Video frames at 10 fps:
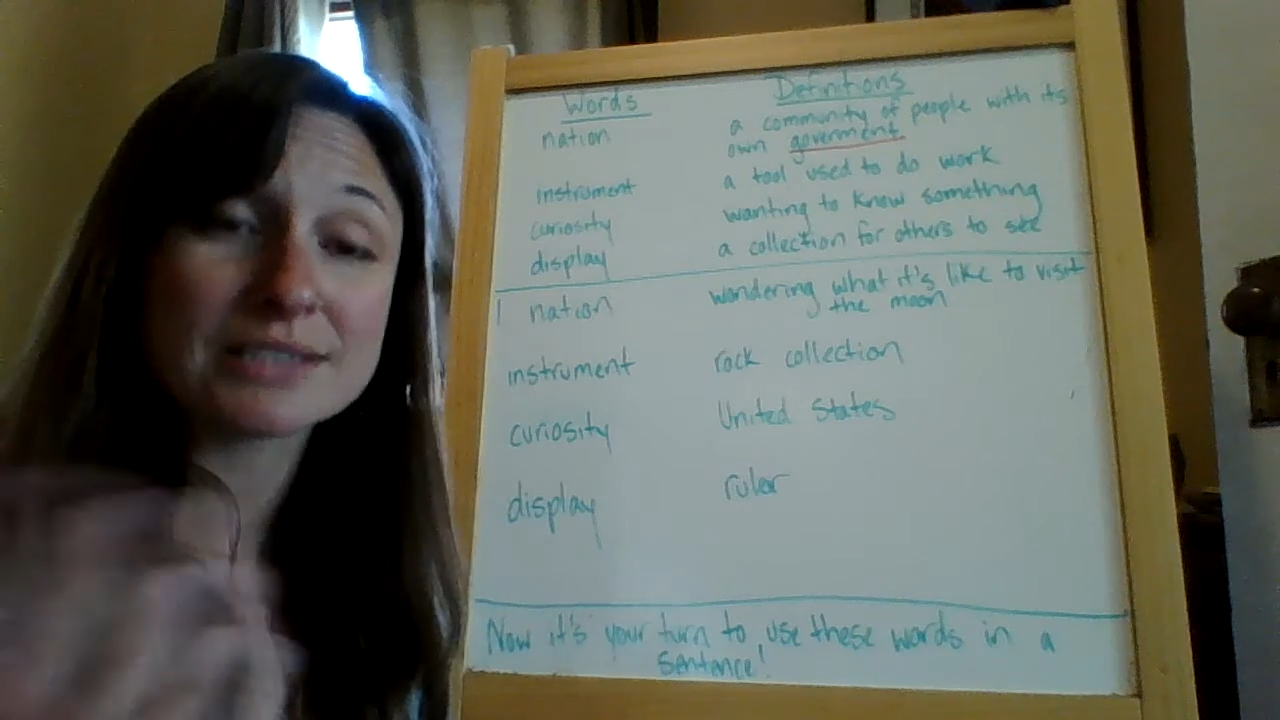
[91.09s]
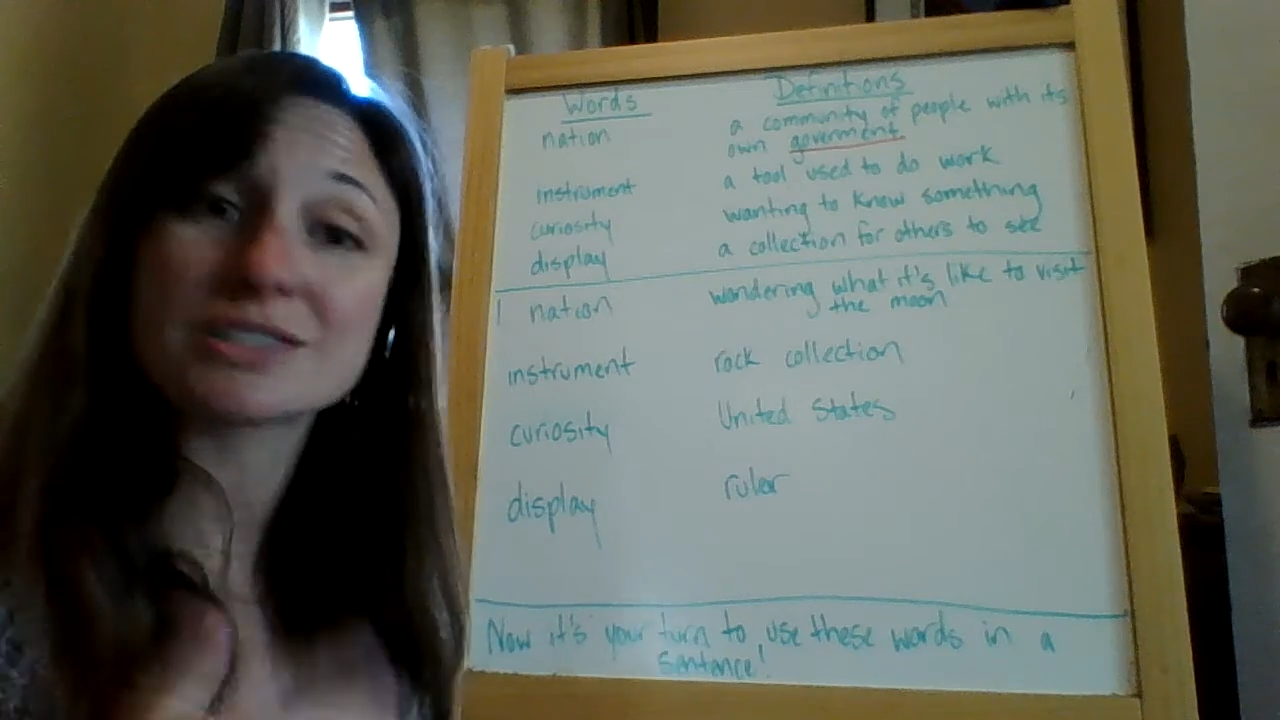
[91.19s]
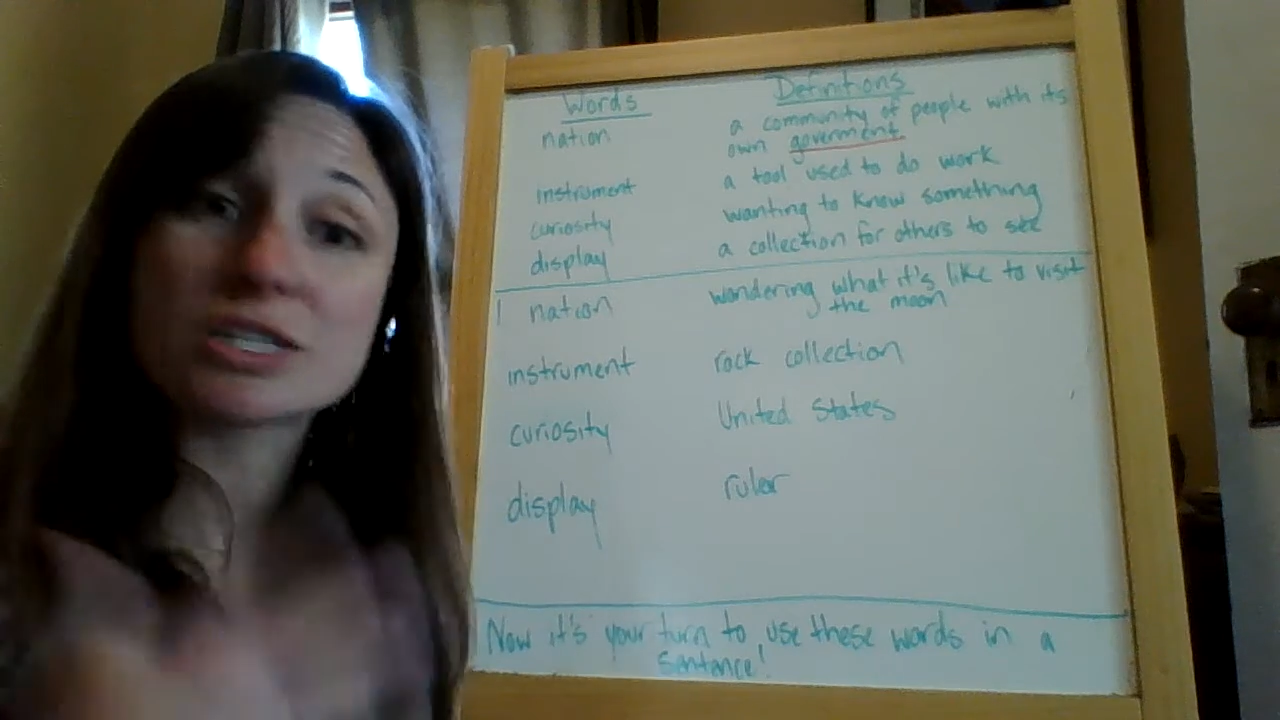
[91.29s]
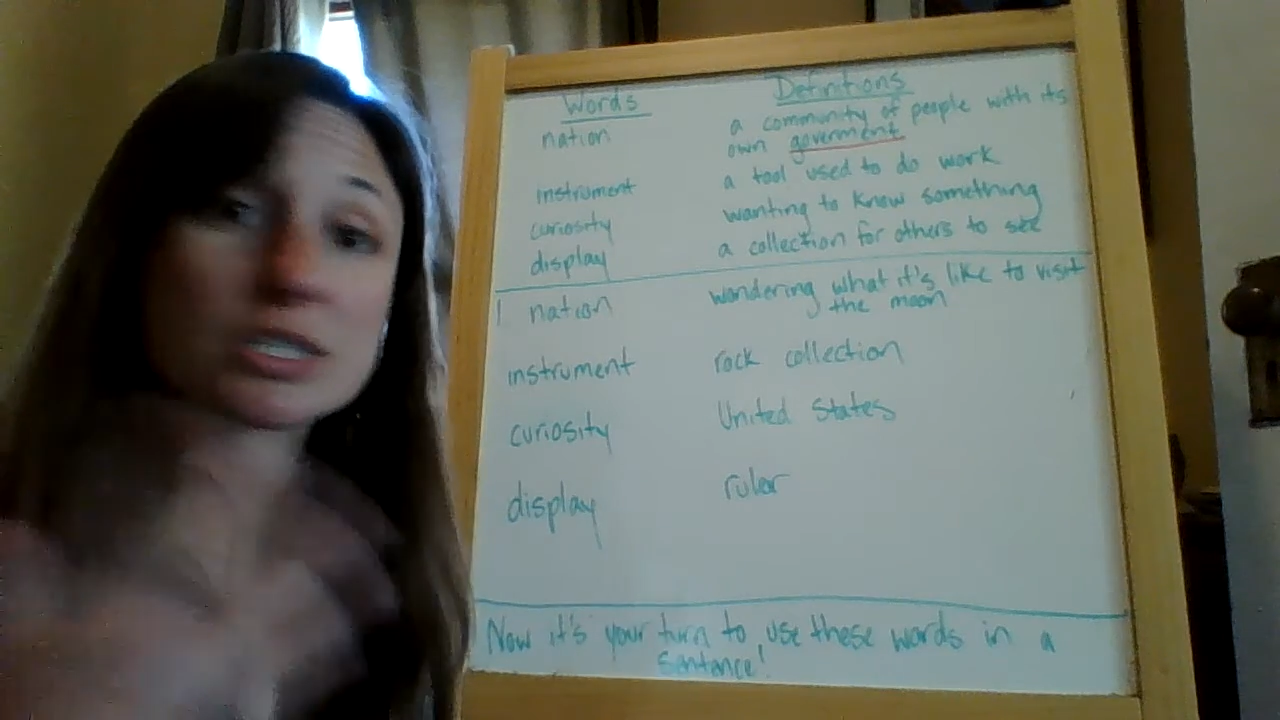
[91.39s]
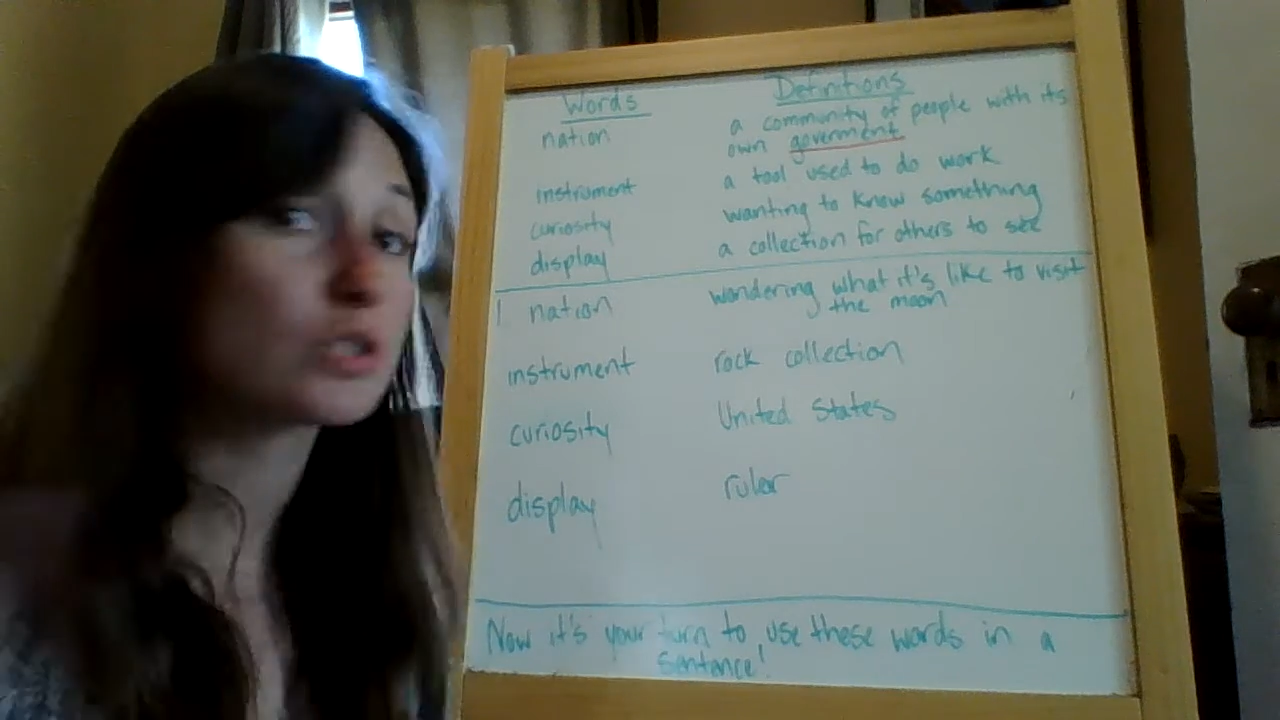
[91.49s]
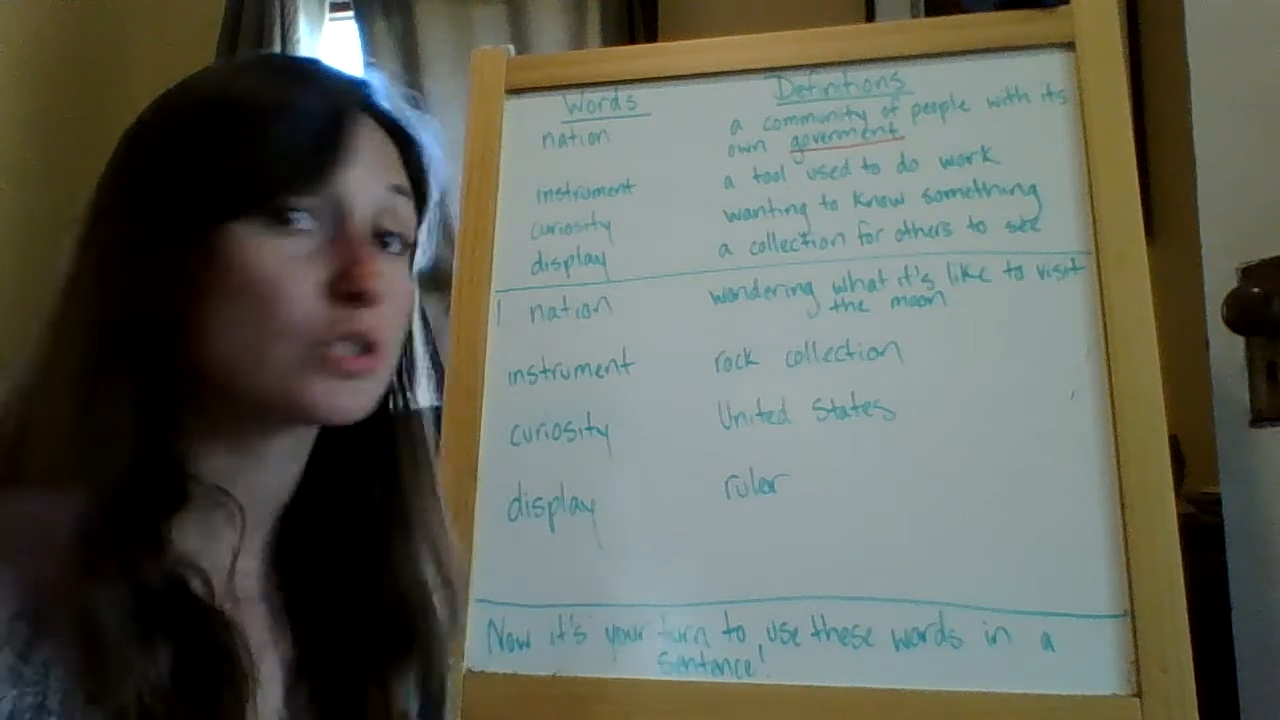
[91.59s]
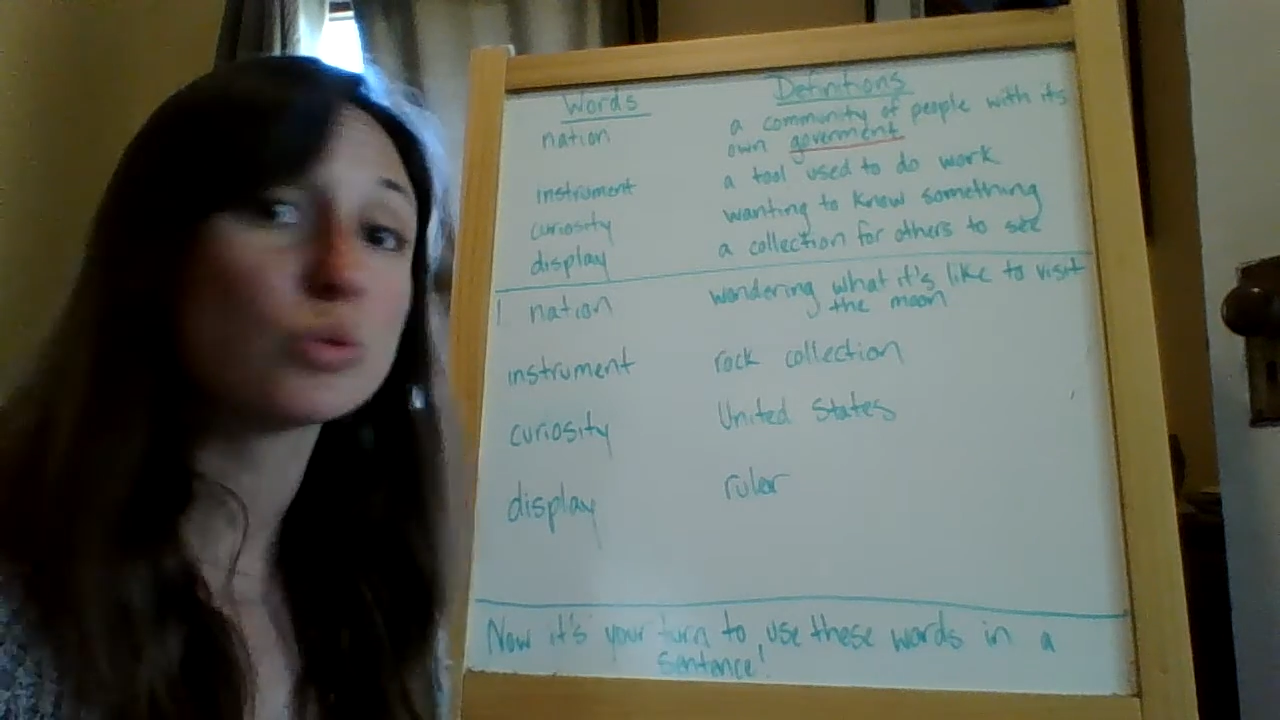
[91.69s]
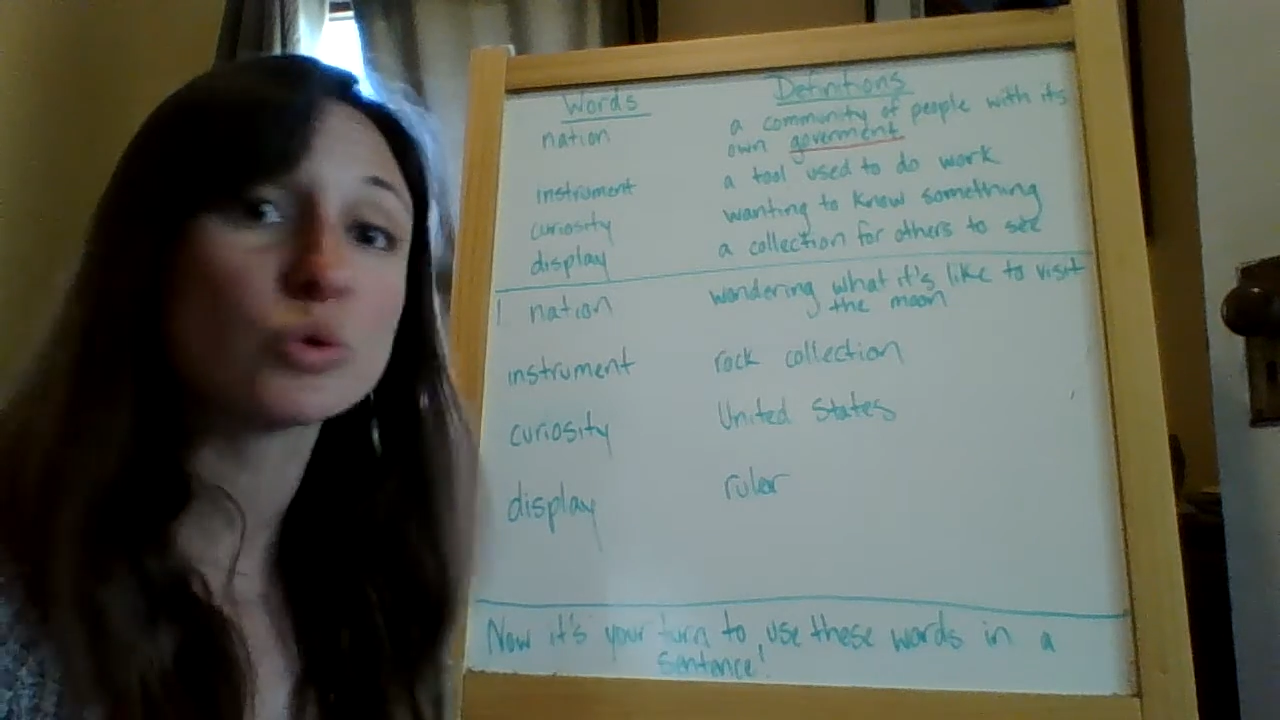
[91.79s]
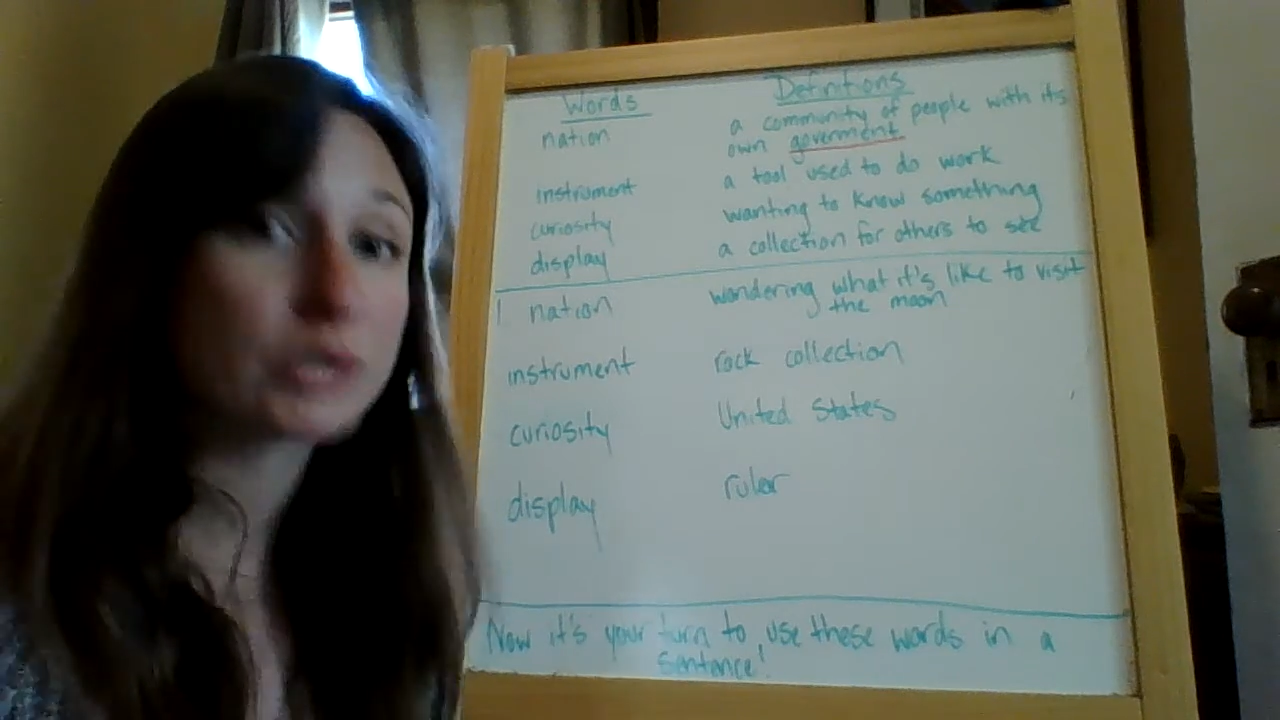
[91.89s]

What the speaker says: It's just a tool